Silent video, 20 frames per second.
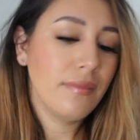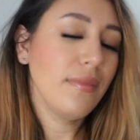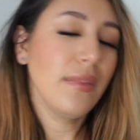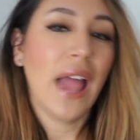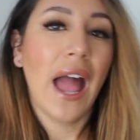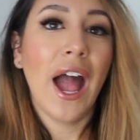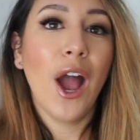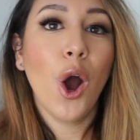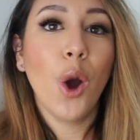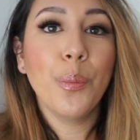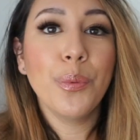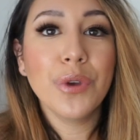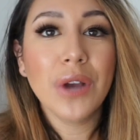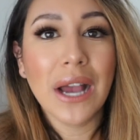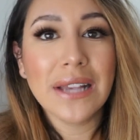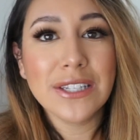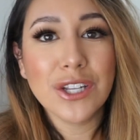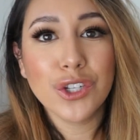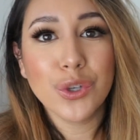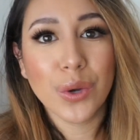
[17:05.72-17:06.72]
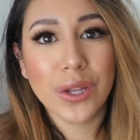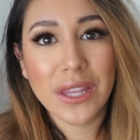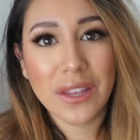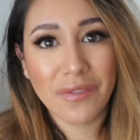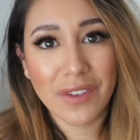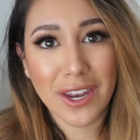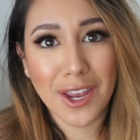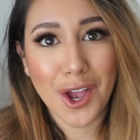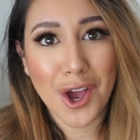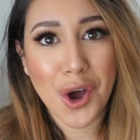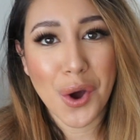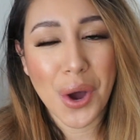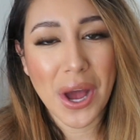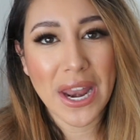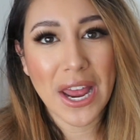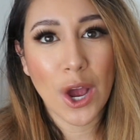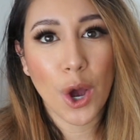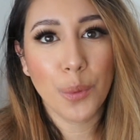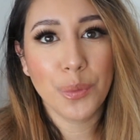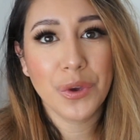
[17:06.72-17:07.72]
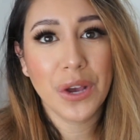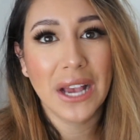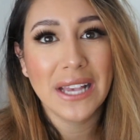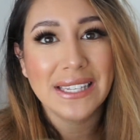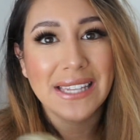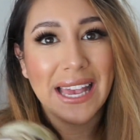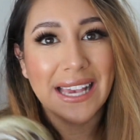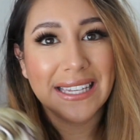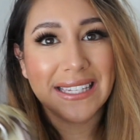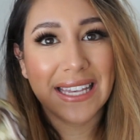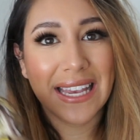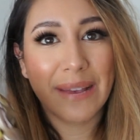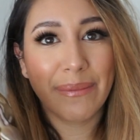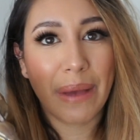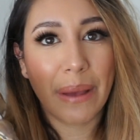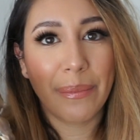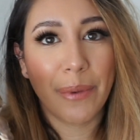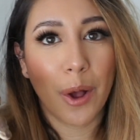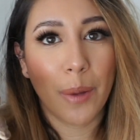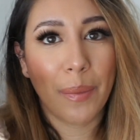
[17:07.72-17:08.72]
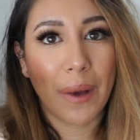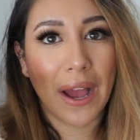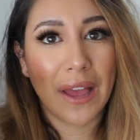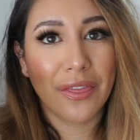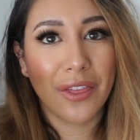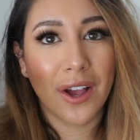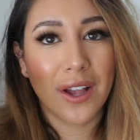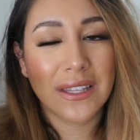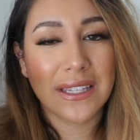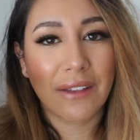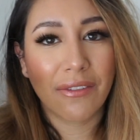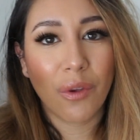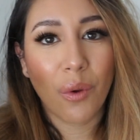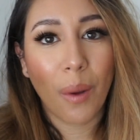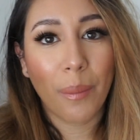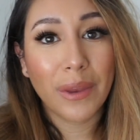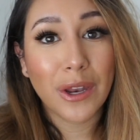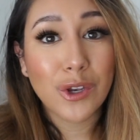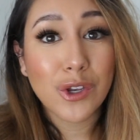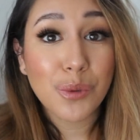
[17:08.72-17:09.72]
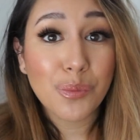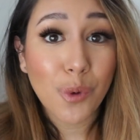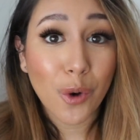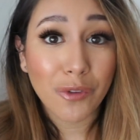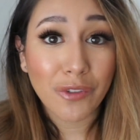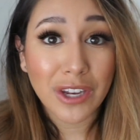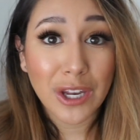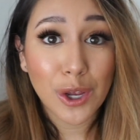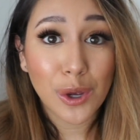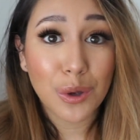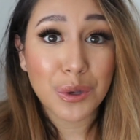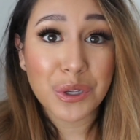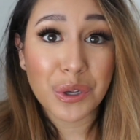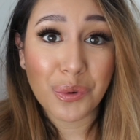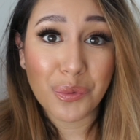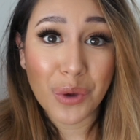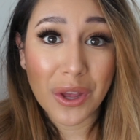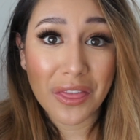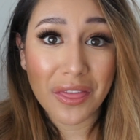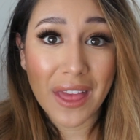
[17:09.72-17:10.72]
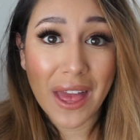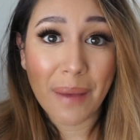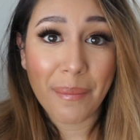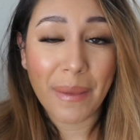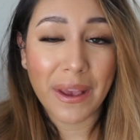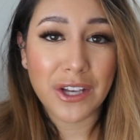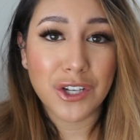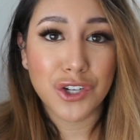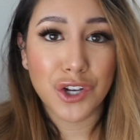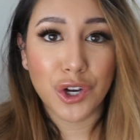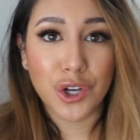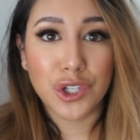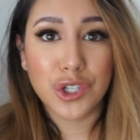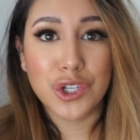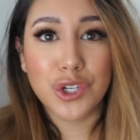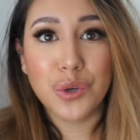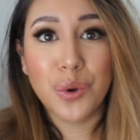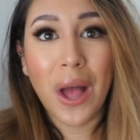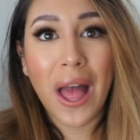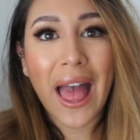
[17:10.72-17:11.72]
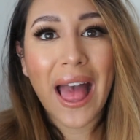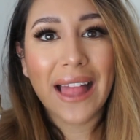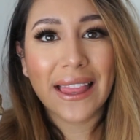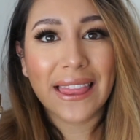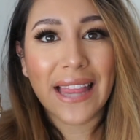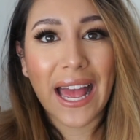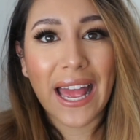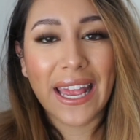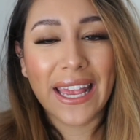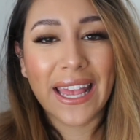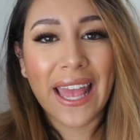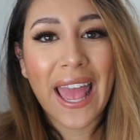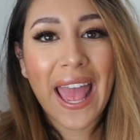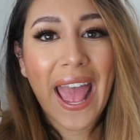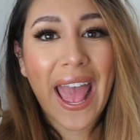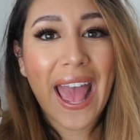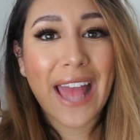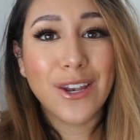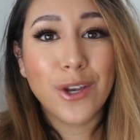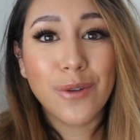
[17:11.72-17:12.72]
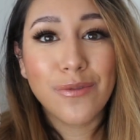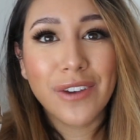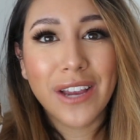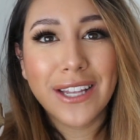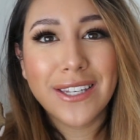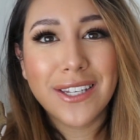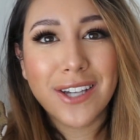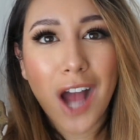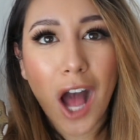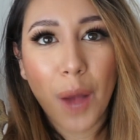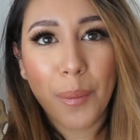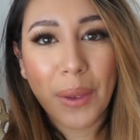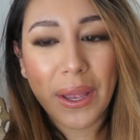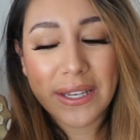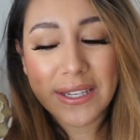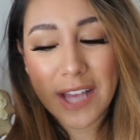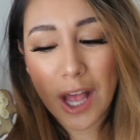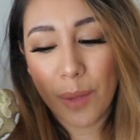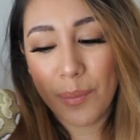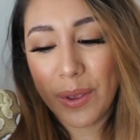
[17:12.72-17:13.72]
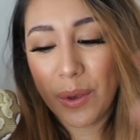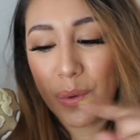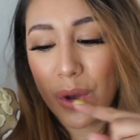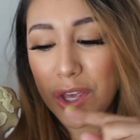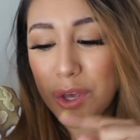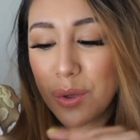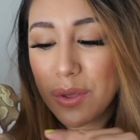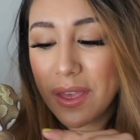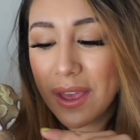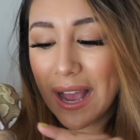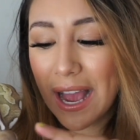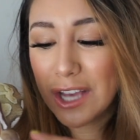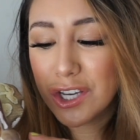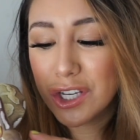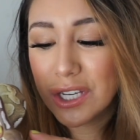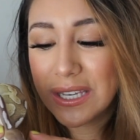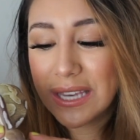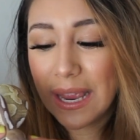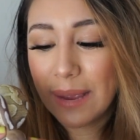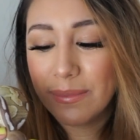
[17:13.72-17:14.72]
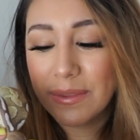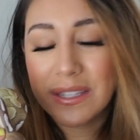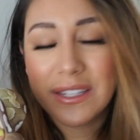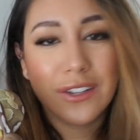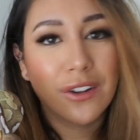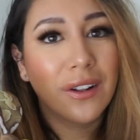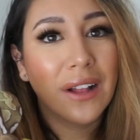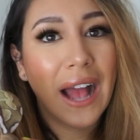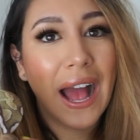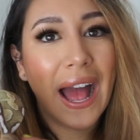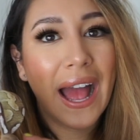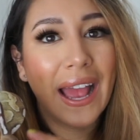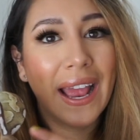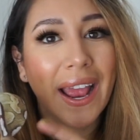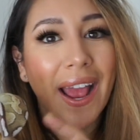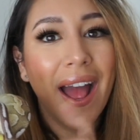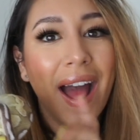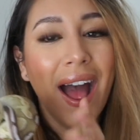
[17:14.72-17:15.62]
I hope you guys enjoyed the video, and I hope you guys like seeing my ball pythons. If you want me to do more videos with them, make sure to like, and don't forget to comment and tell me what you think I should name this little guy.